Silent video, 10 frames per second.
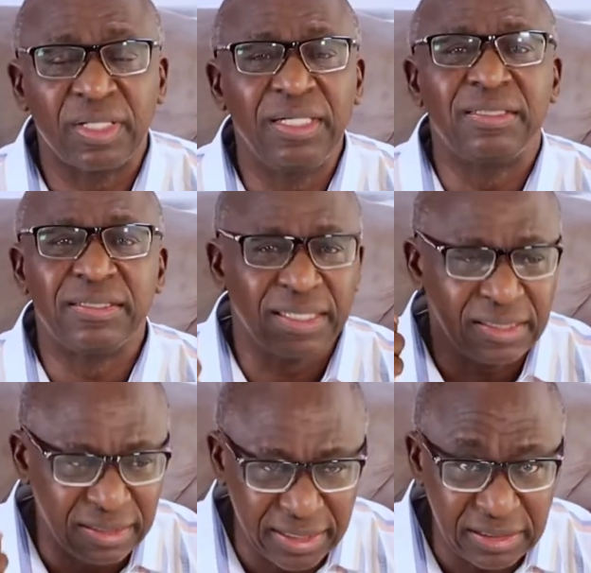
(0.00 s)
It is a
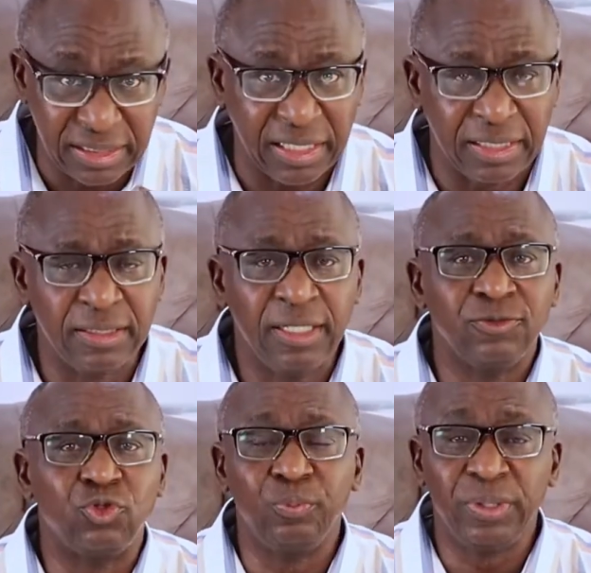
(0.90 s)
great gain
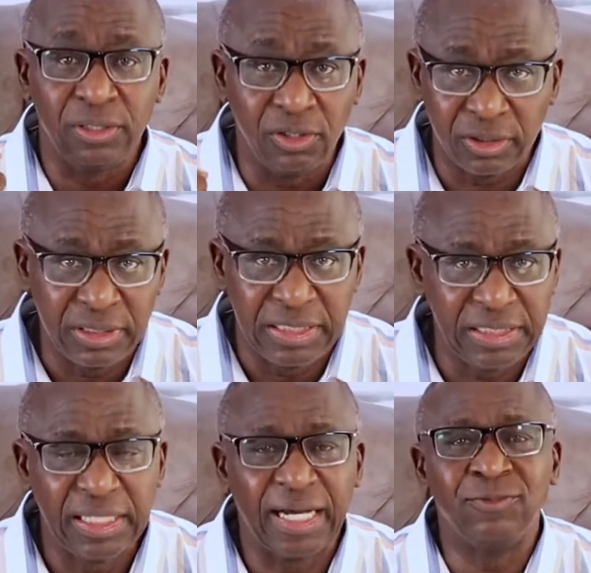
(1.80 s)
to be
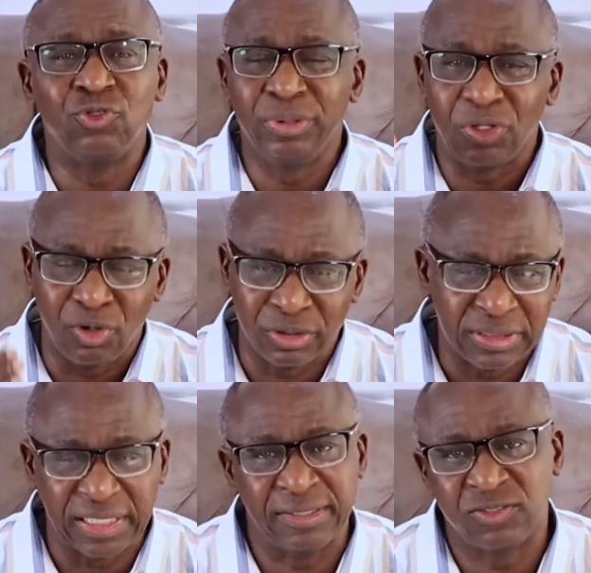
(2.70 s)
godly and to be
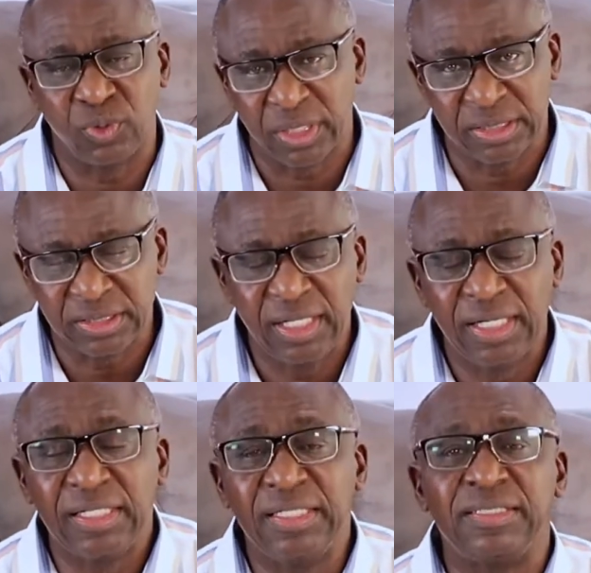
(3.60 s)
content with it.
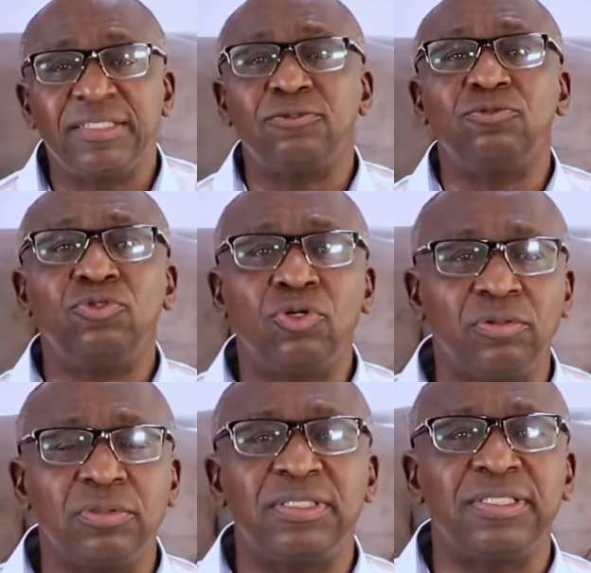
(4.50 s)
It is
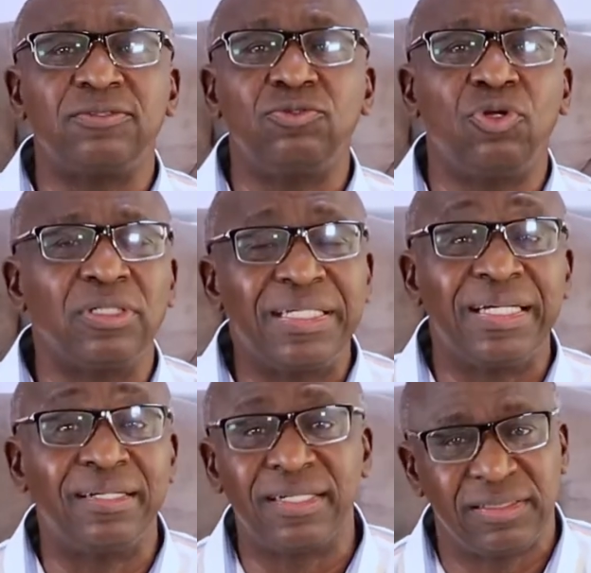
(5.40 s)
no it is not a
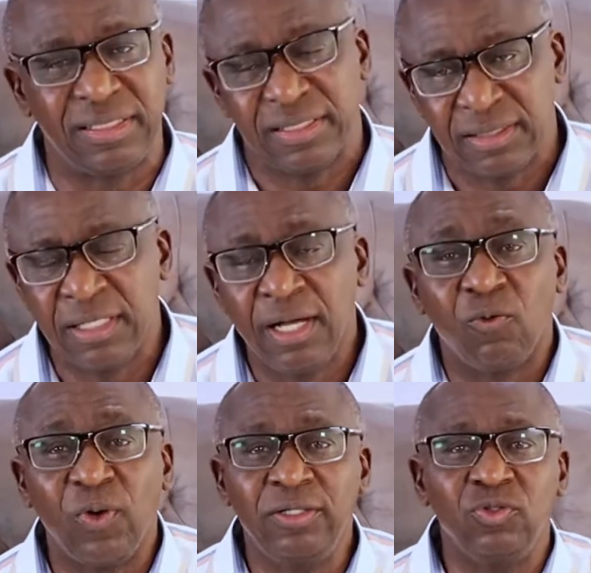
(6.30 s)
great gain
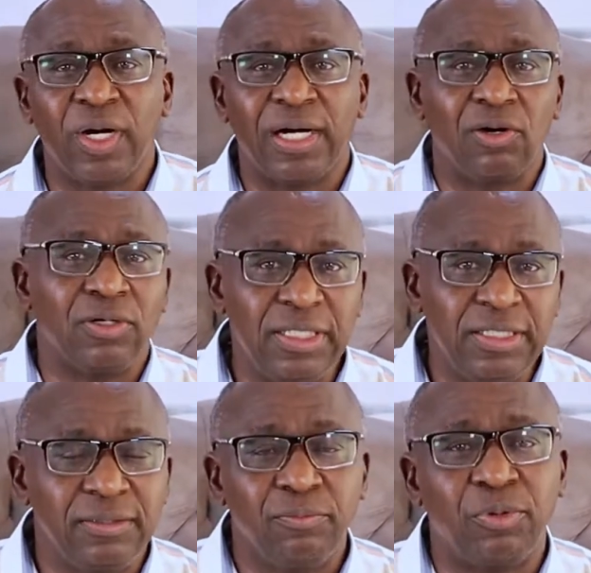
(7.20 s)
when you are
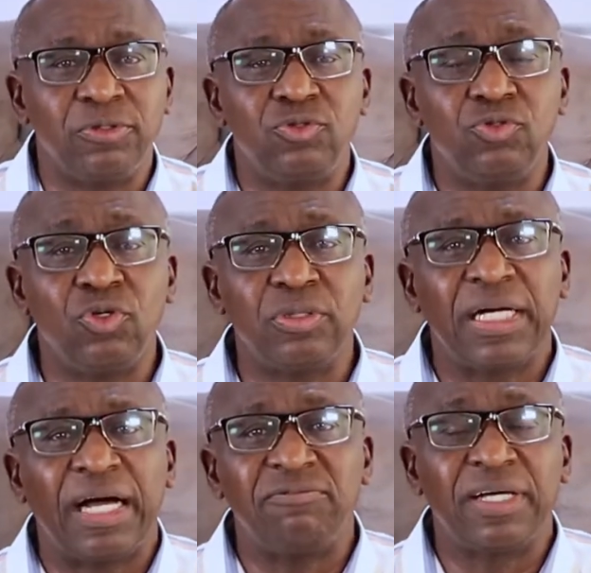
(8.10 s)
godly but you don't
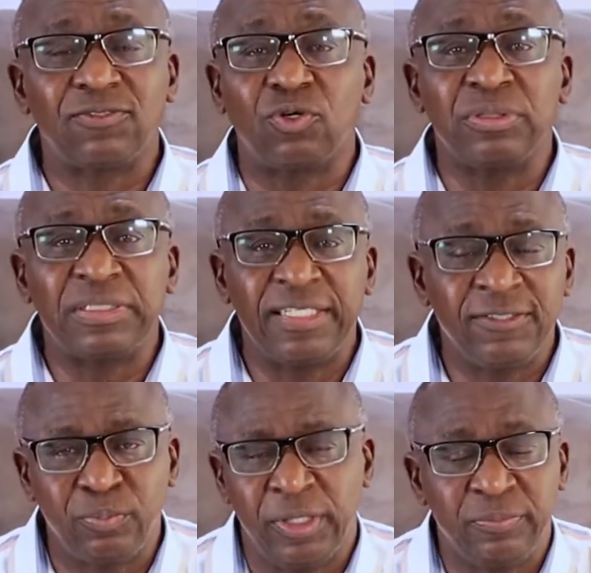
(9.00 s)
have that
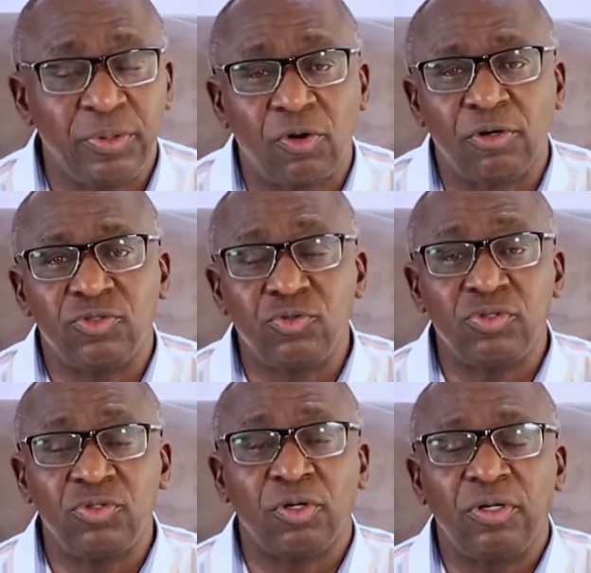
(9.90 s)
contentment because you
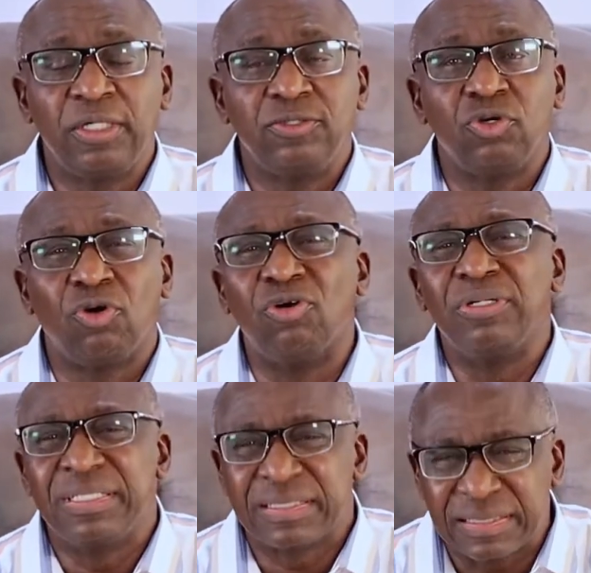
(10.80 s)
do your your
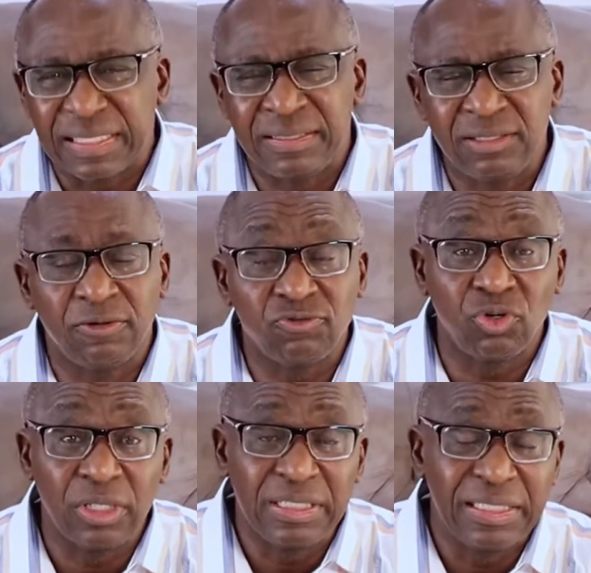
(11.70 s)
understanding of
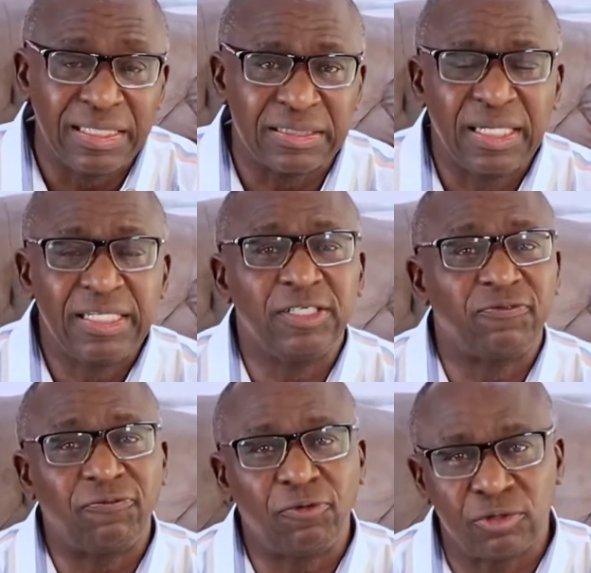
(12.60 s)
godliness is
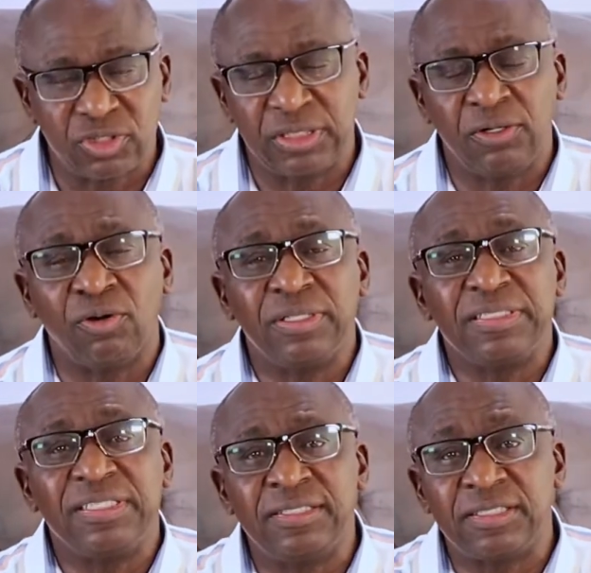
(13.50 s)
faulty or
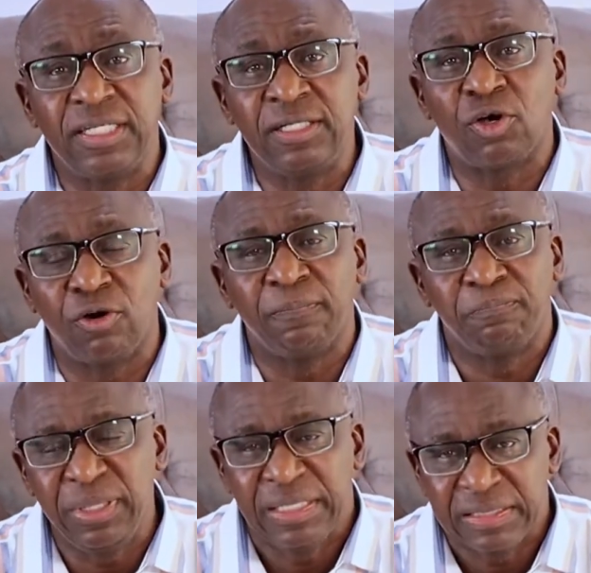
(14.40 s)
is
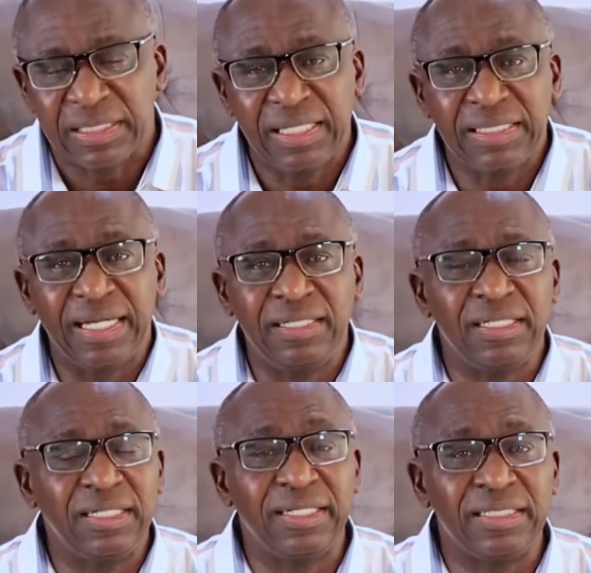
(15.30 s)
incomplete then
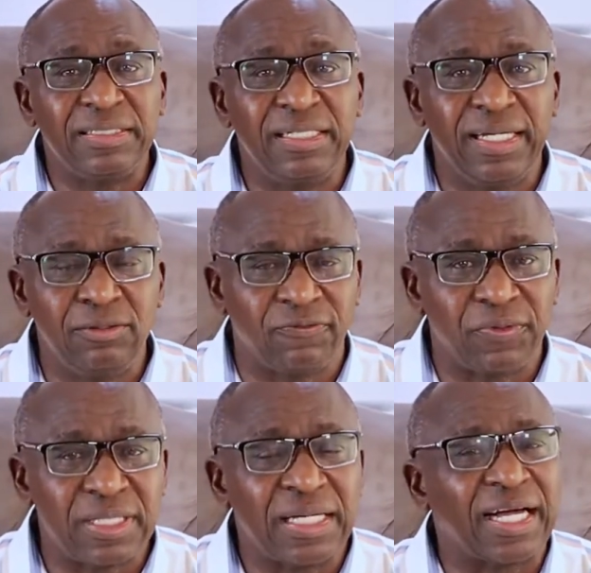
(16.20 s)
the great gain of
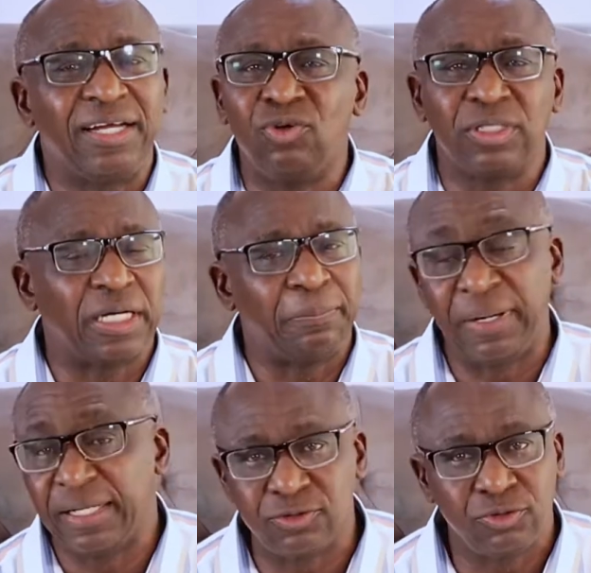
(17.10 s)
a thing cannot
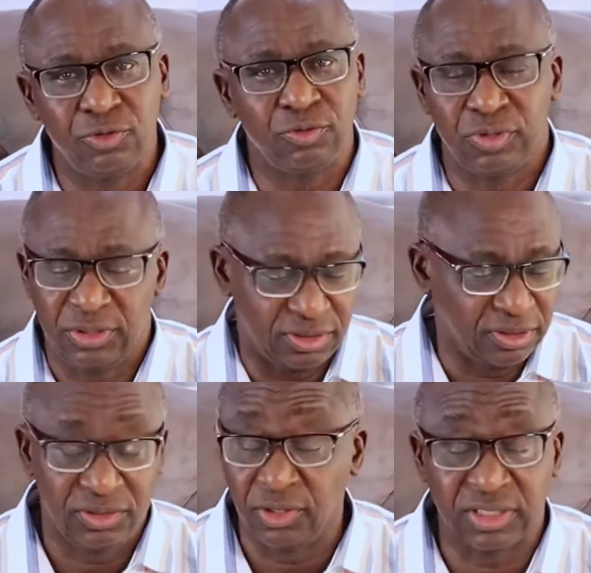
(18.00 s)
apply to you. It's
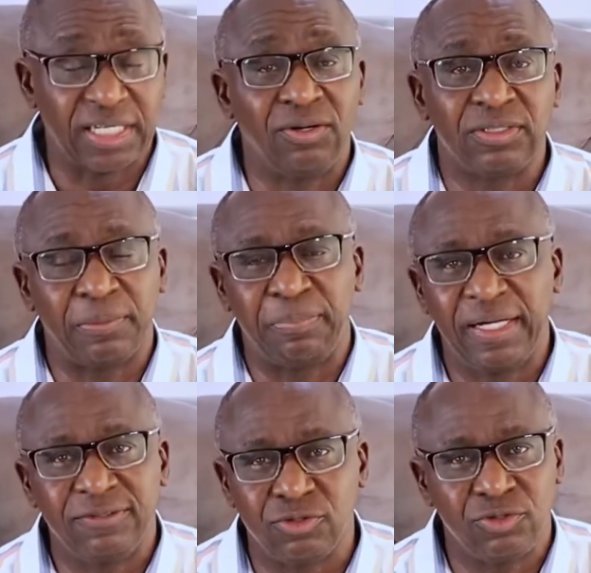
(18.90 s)
it just cannot
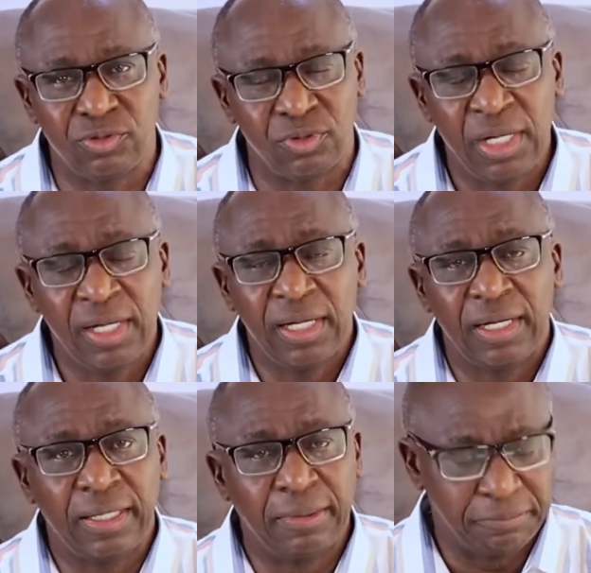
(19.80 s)
apply to you.
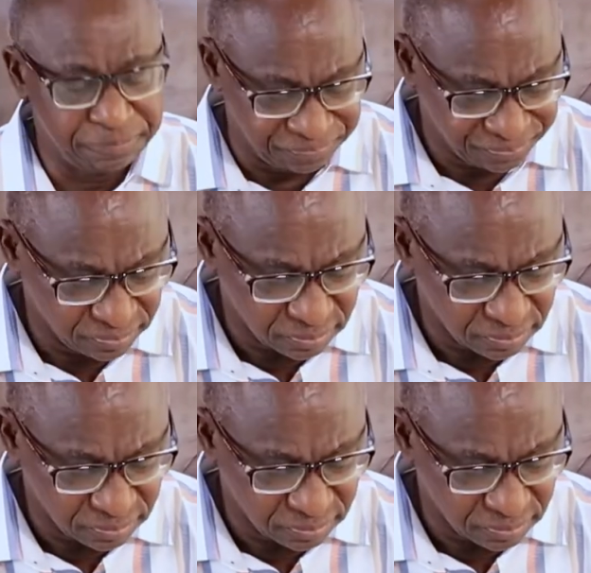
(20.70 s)
Um,